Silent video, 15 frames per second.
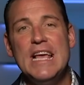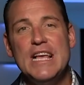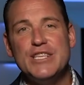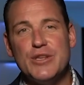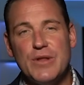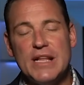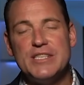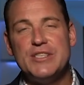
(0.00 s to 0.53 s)

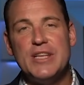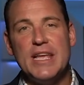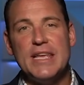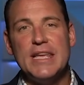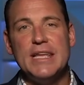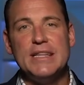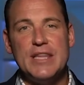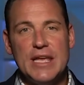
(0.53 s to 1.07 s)
So let's
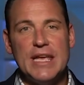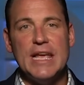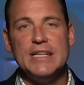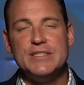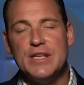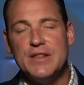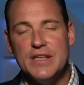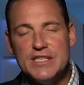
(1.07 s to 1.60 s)
dig
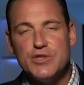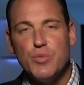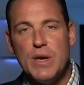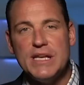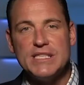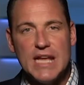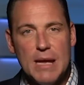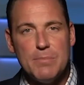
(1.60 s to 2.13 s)
into this
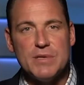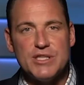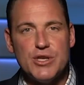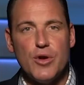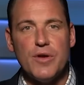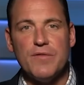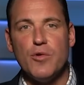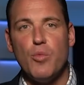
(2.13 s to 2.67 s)
week's
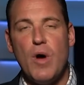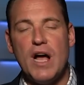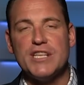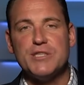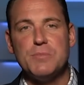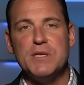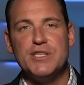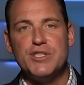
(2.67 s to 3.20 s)
episode of The
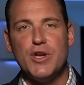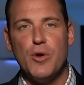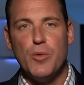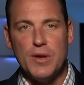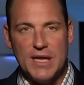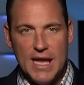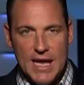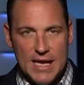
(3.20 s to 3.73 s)
Watchman Show.
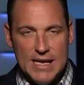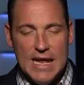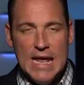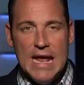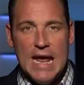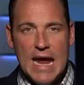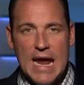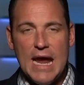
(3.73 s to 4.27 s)
Again,
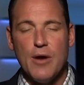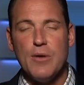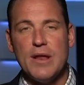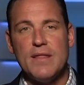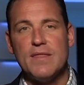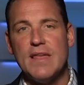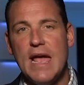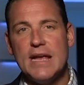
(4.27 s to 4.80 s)
airing
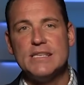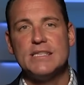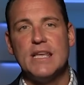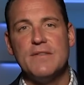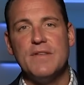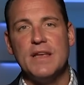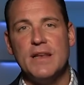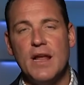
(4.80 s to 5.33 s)

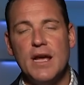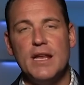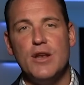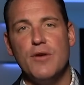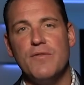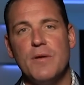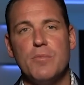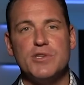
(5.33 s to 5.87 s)
Thanksgiving night,
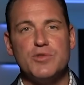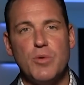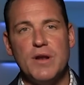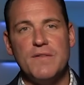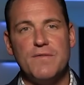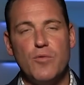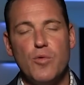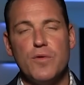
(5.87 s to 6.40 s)
November
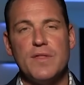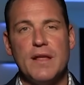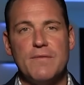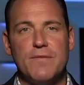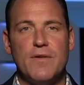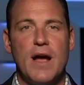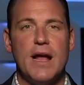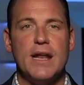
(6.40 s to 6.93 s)
24th and
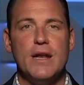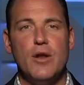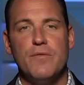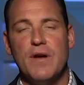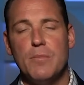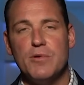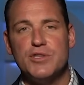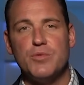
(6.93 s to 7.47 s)
Friday,
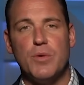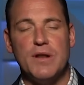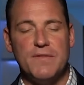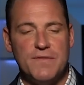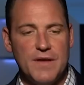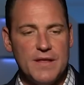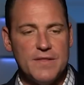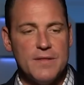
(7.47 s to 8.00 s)
November
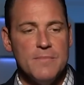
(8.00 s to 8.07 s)
25th.